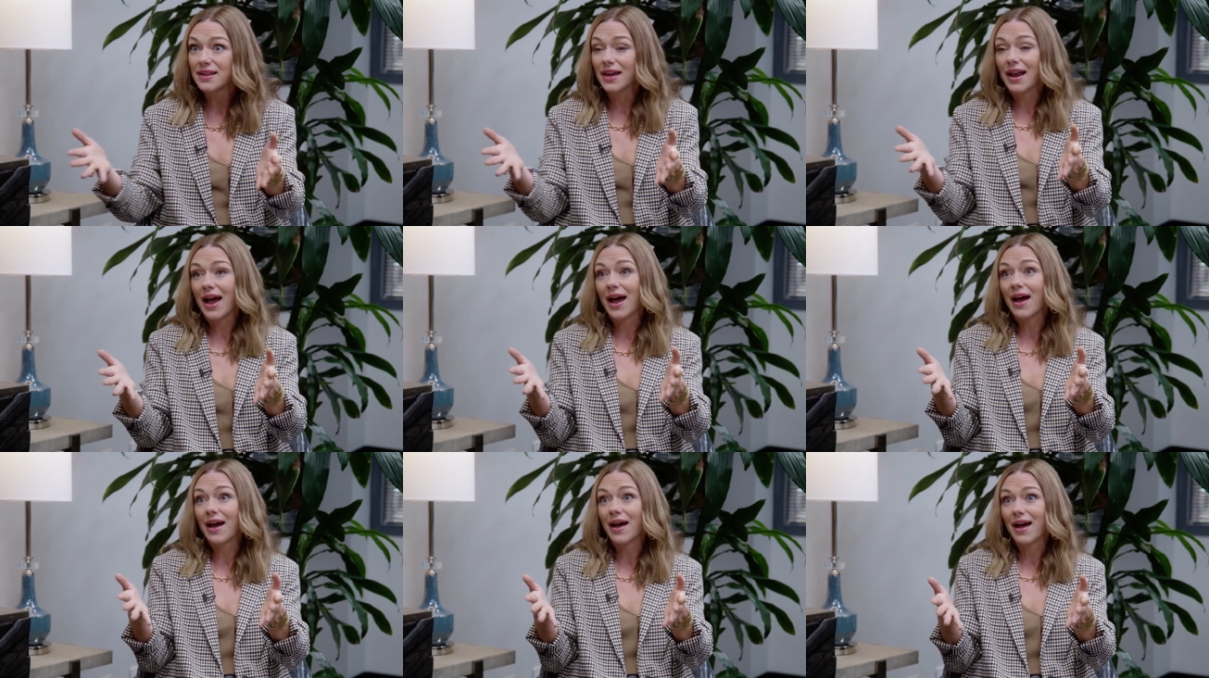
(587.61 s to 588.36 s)
And
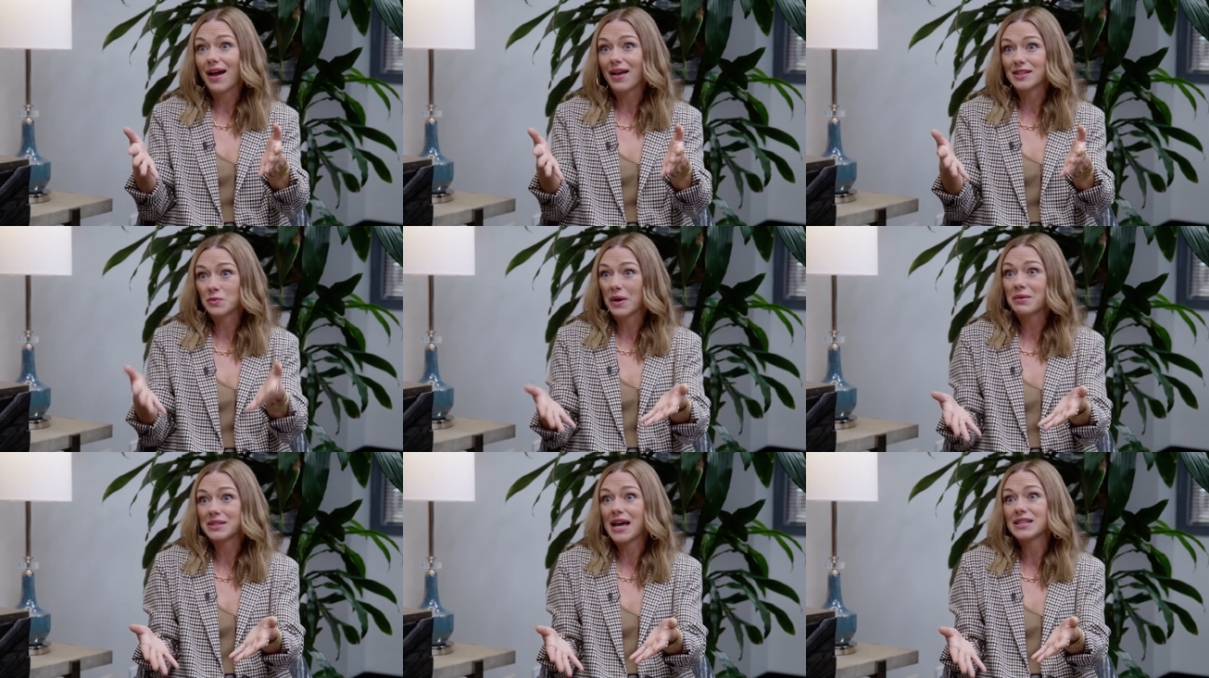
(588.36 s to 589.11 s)
I, that's what I
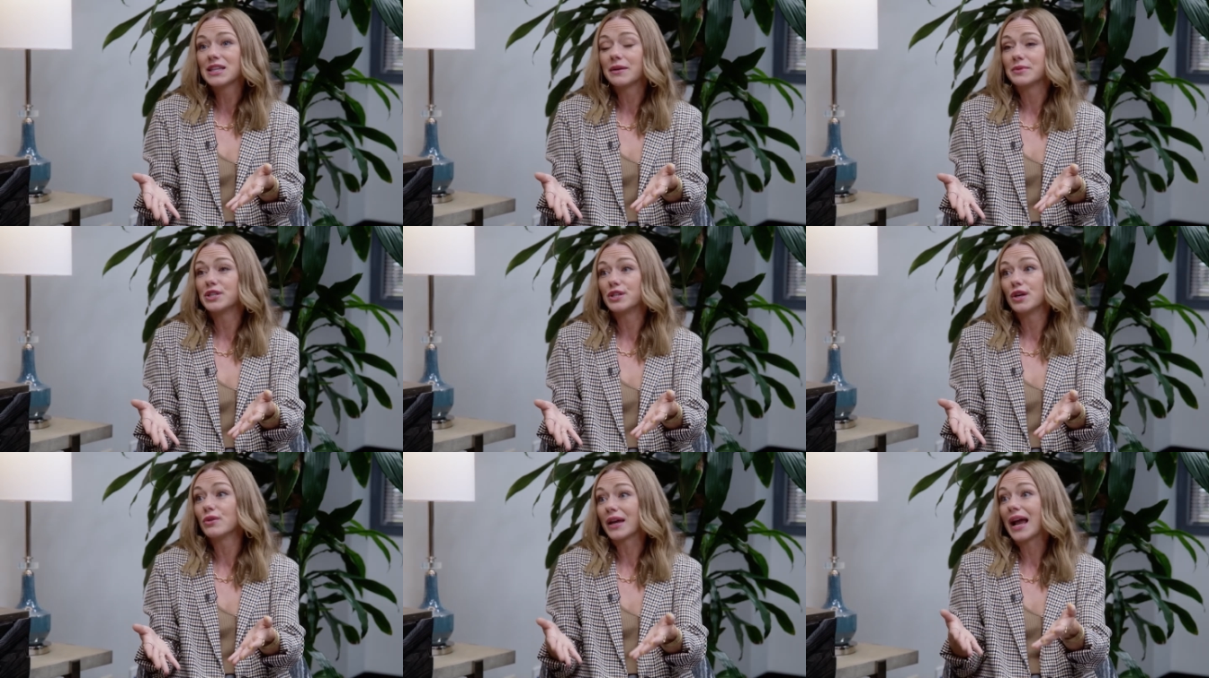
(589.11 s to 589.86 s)
was asking him to
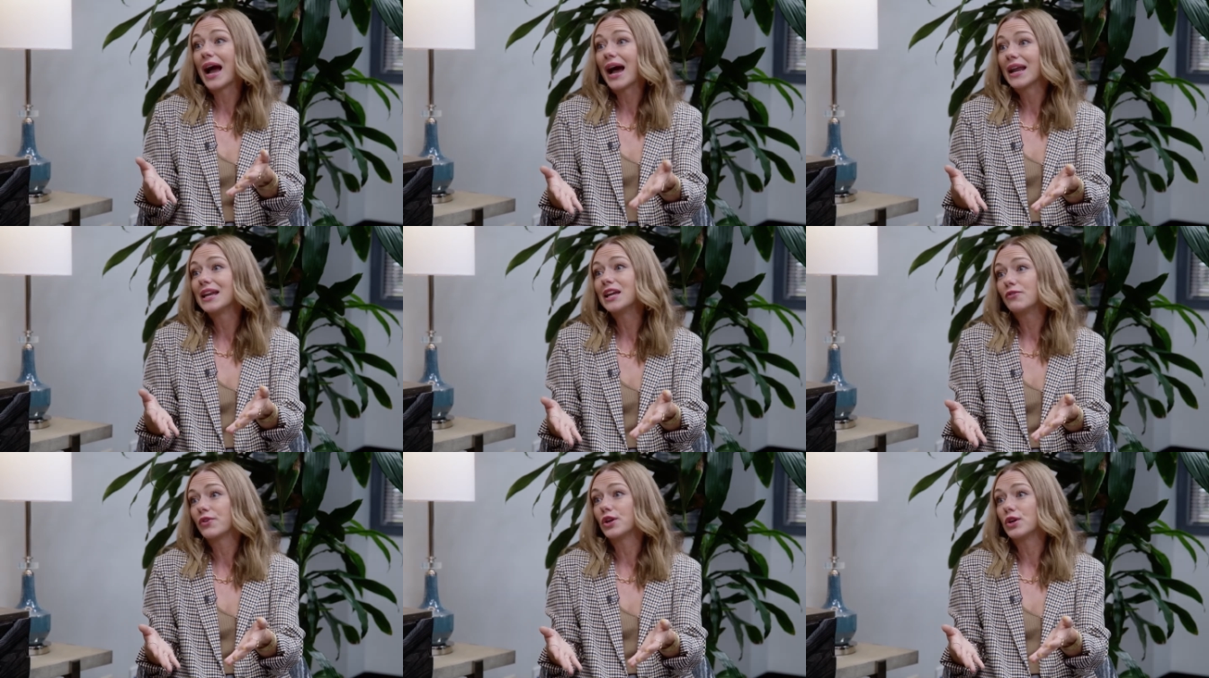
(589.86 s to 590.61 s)
do. Like, I
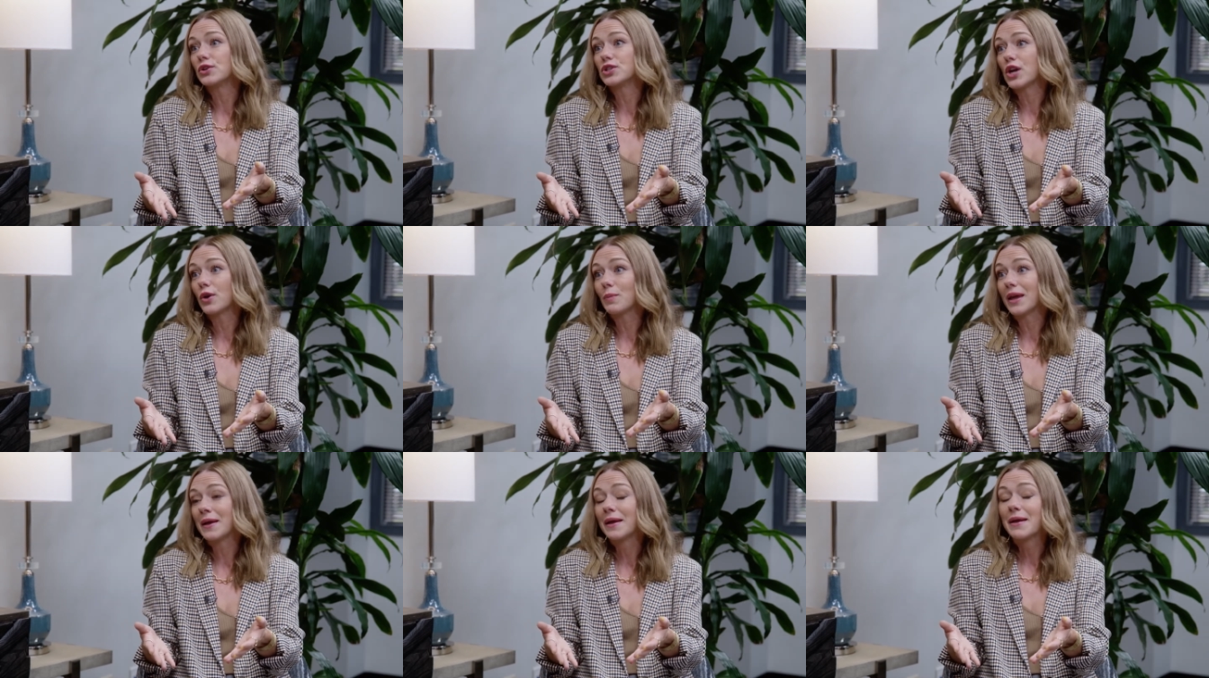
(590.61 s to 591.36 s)
need for you to show
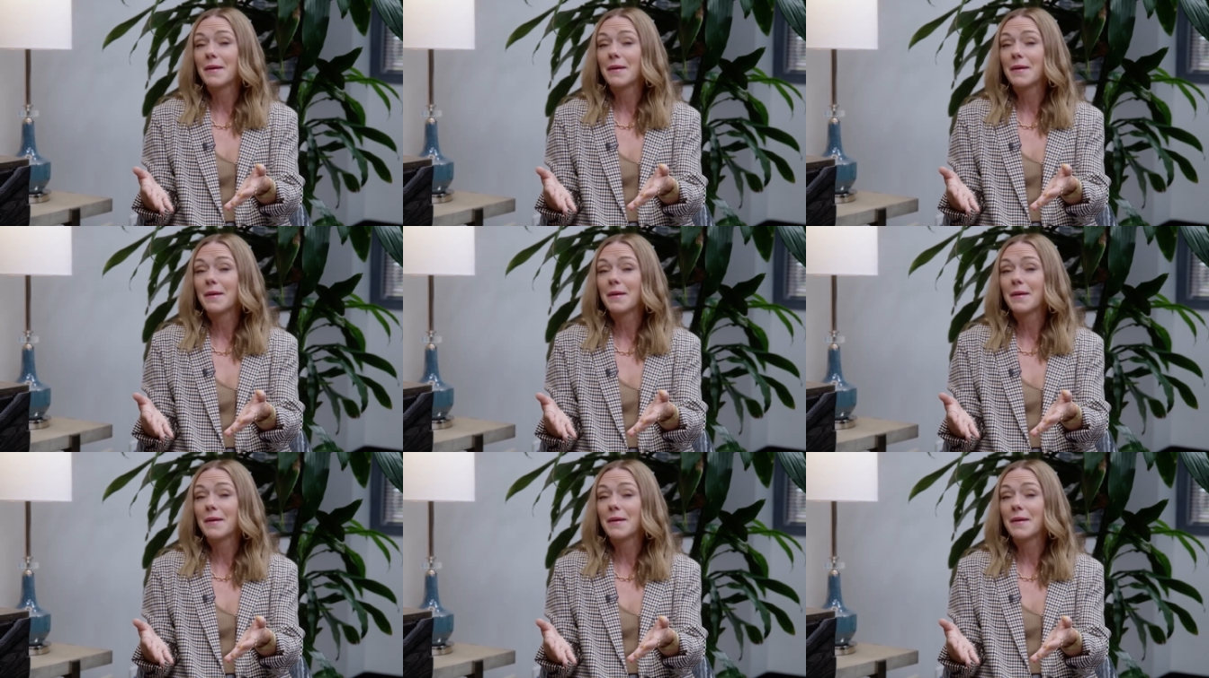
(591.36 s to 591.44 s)
me.